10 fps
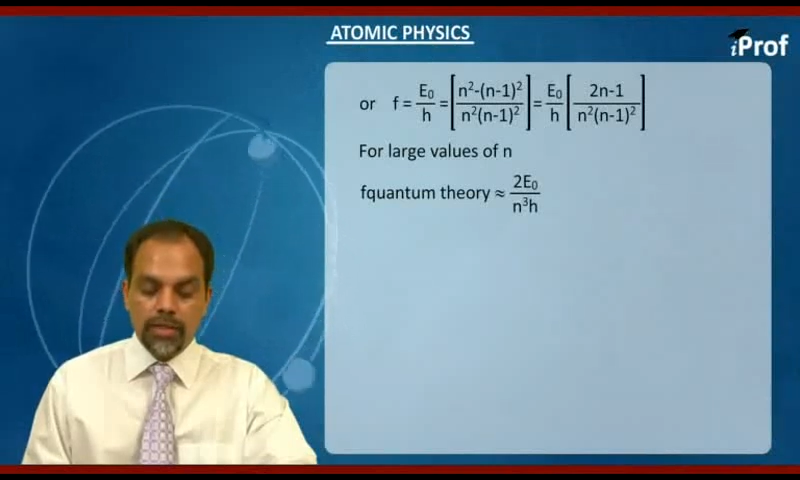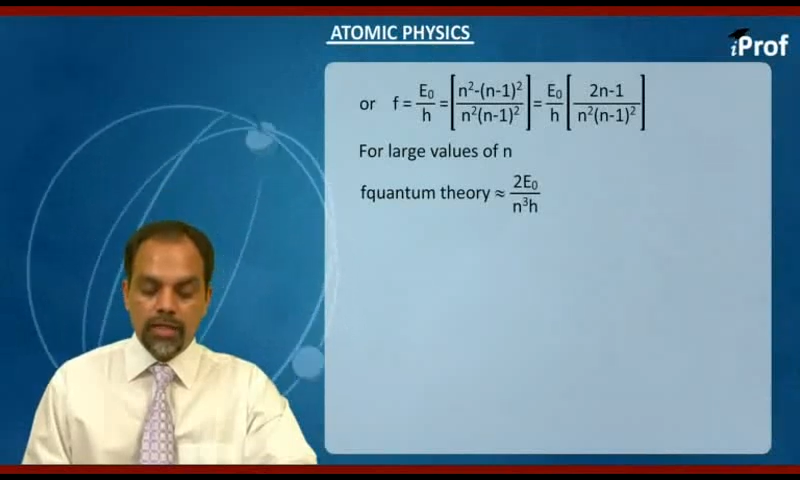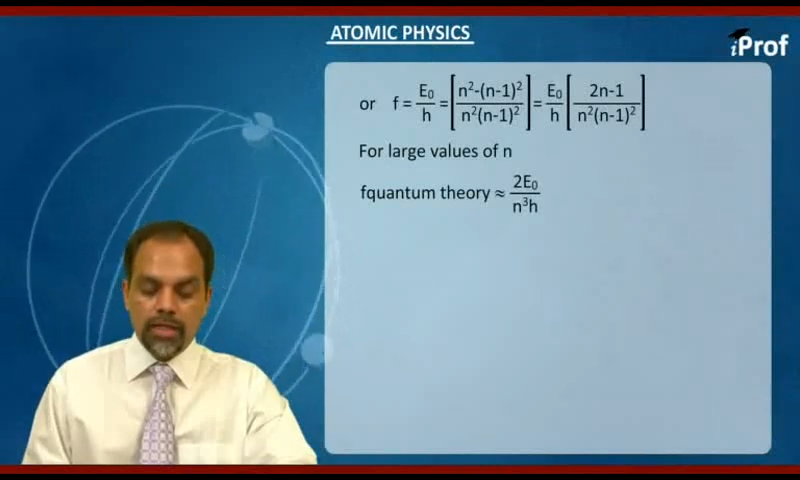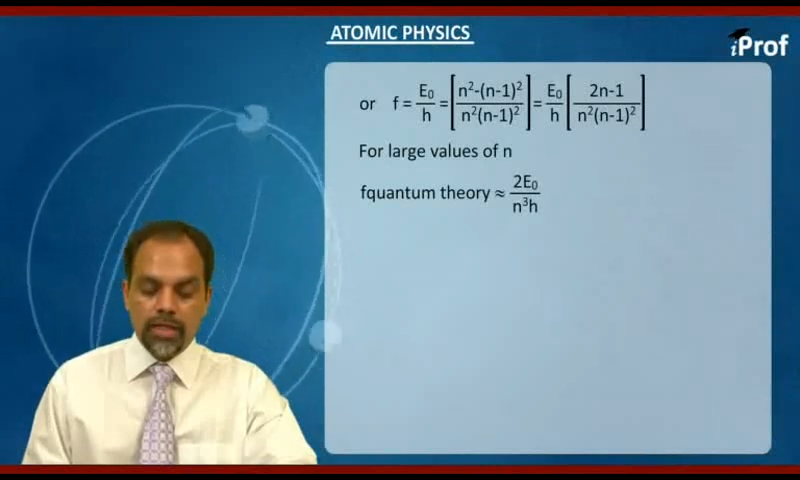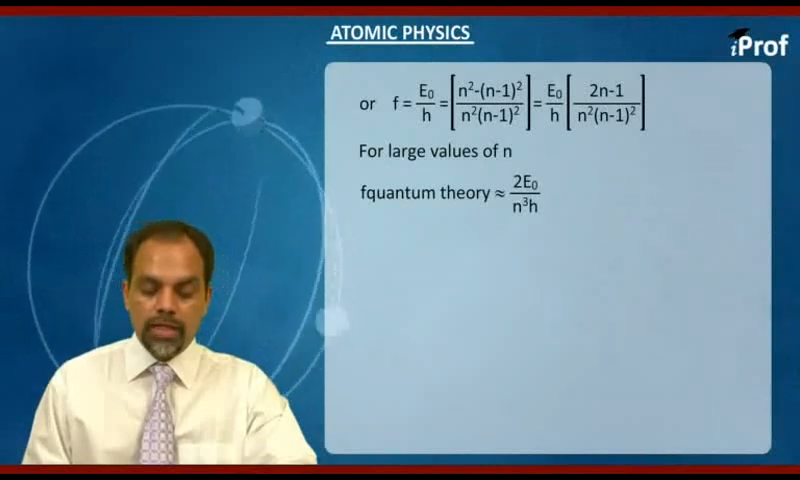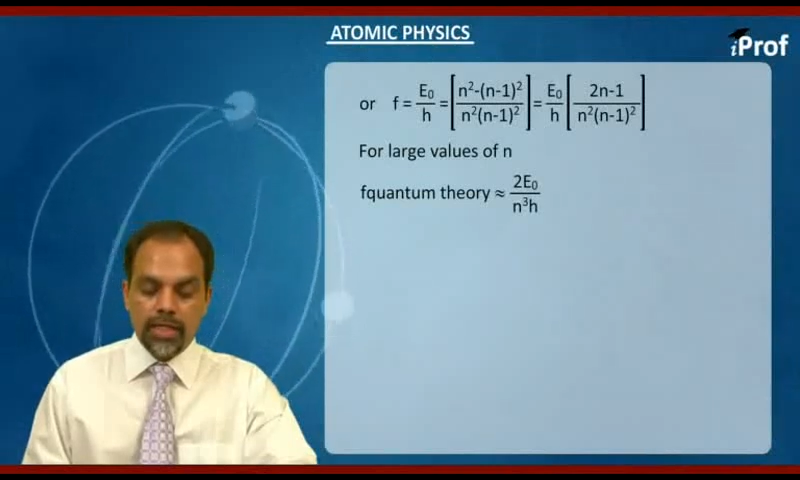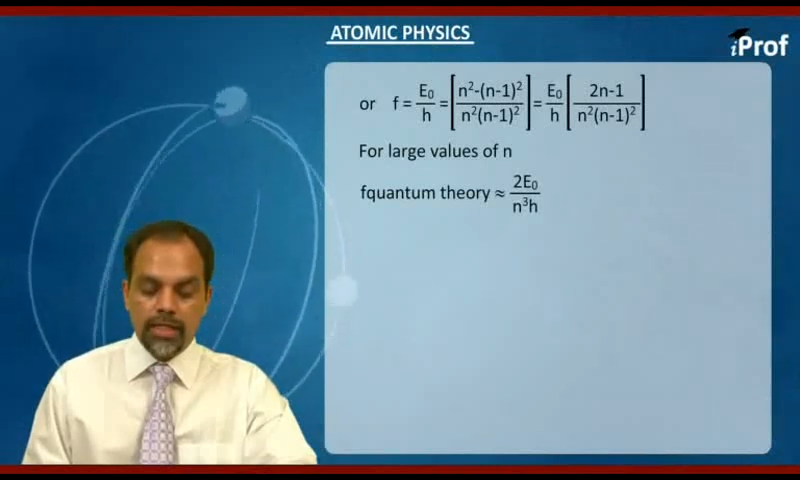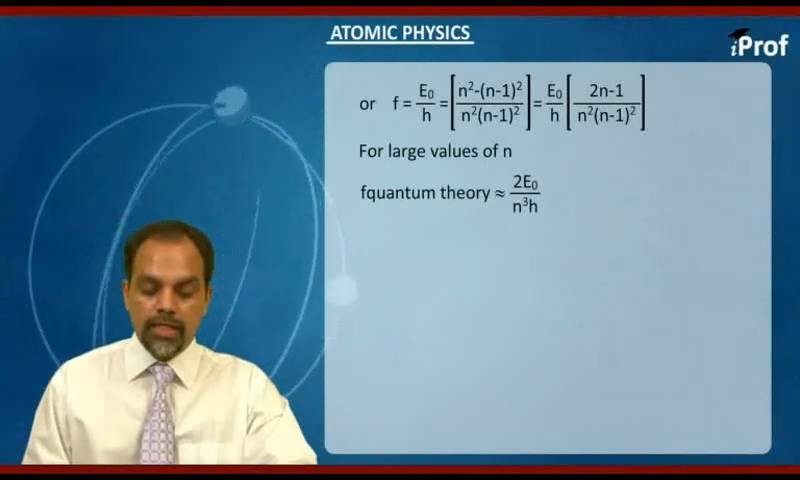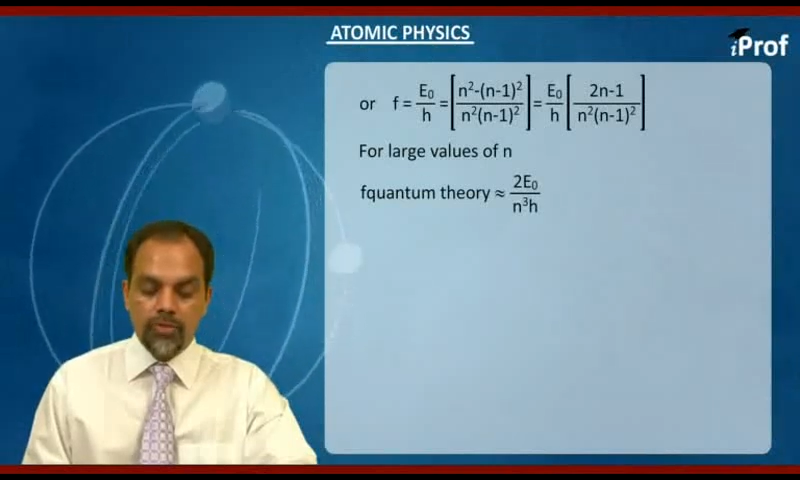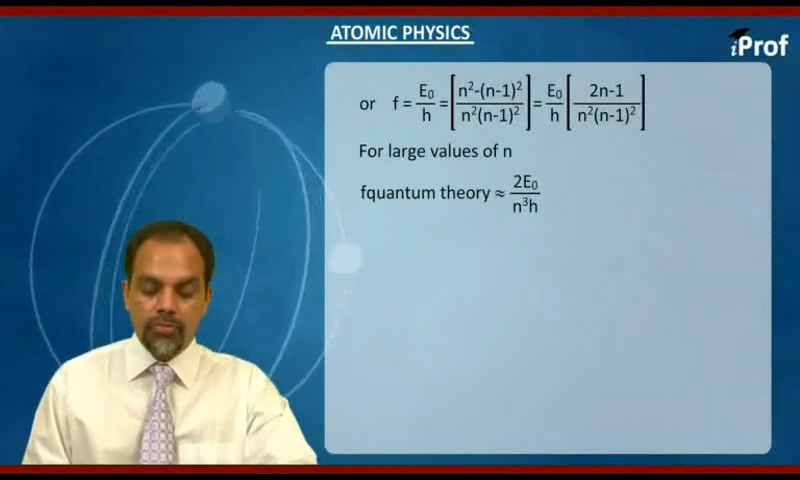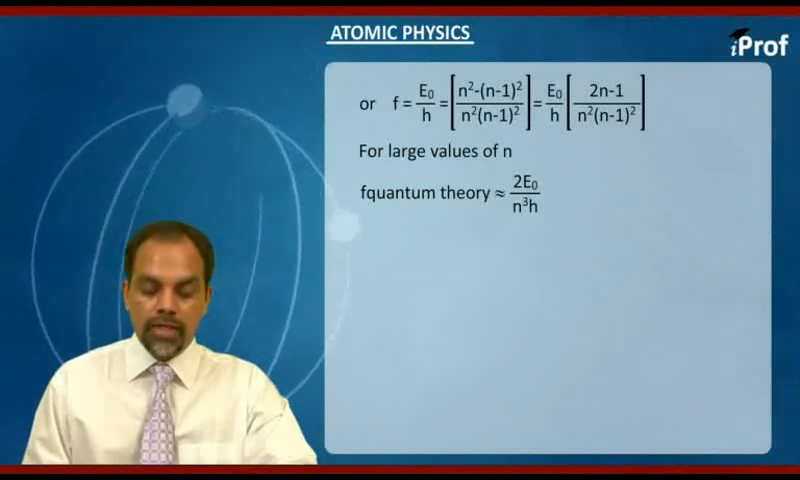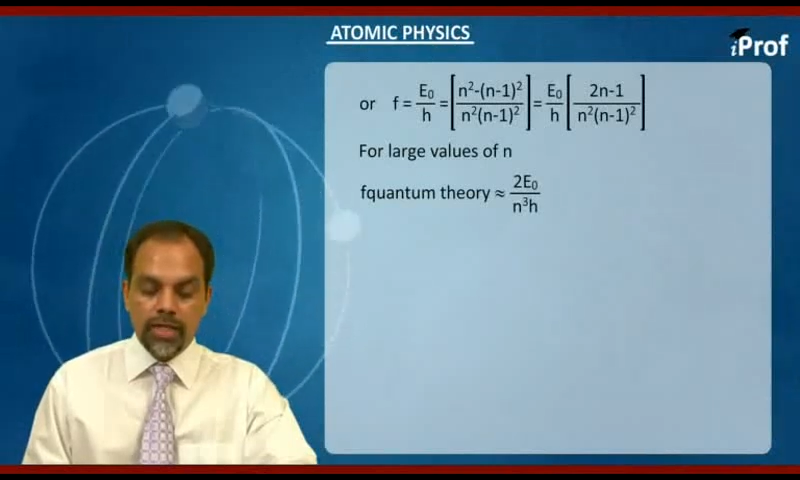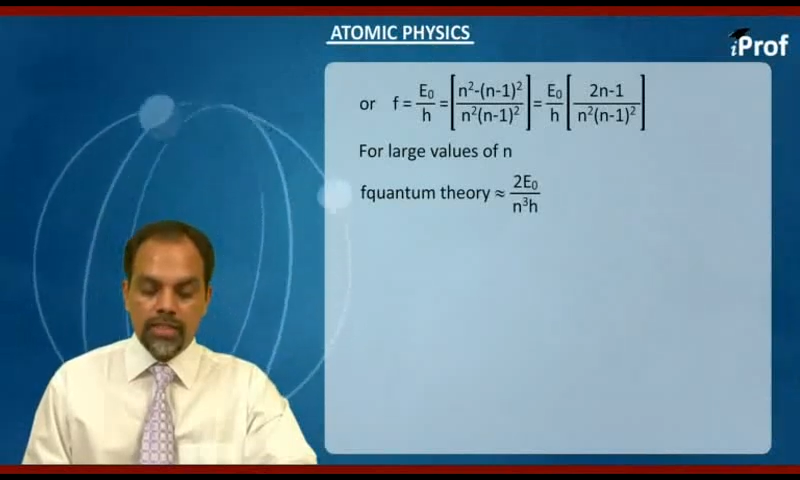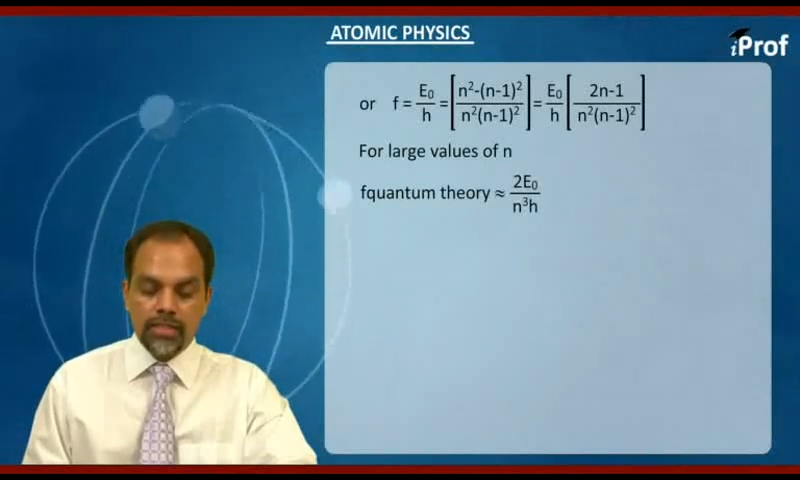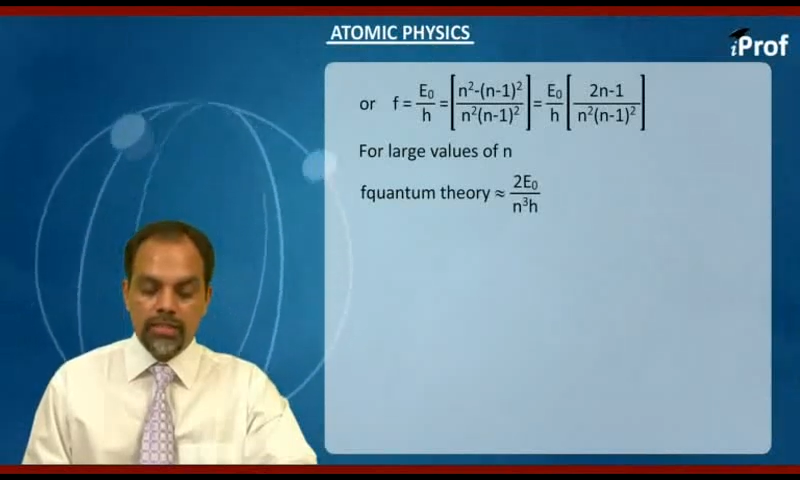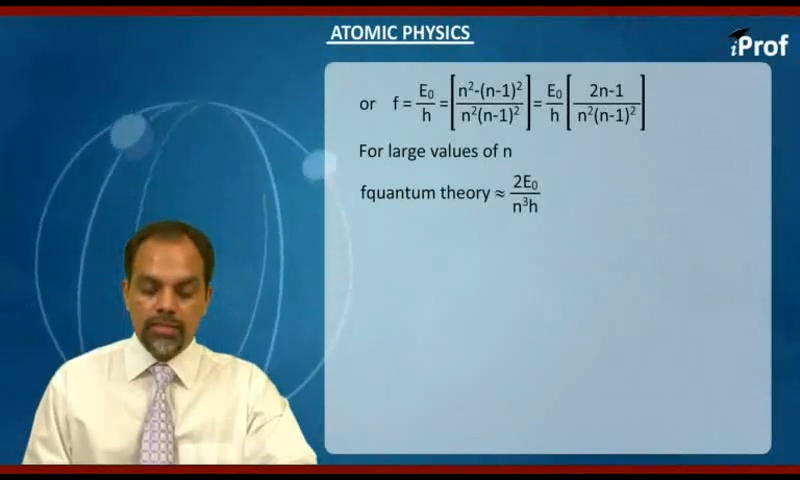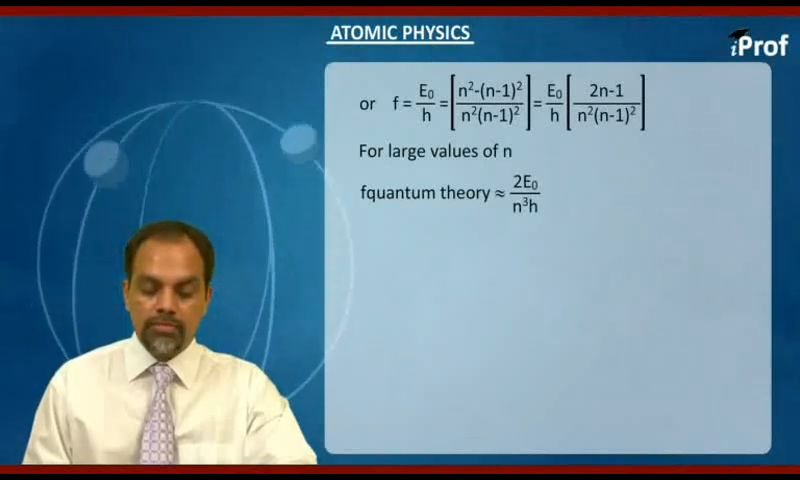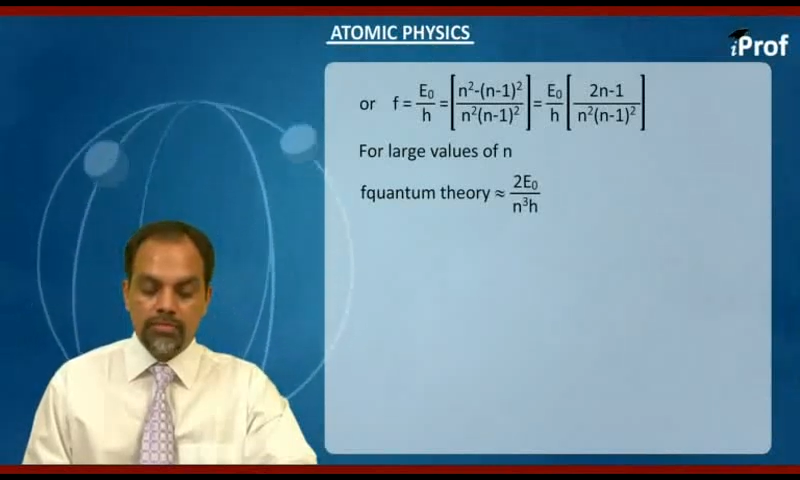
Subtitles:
by n cube H.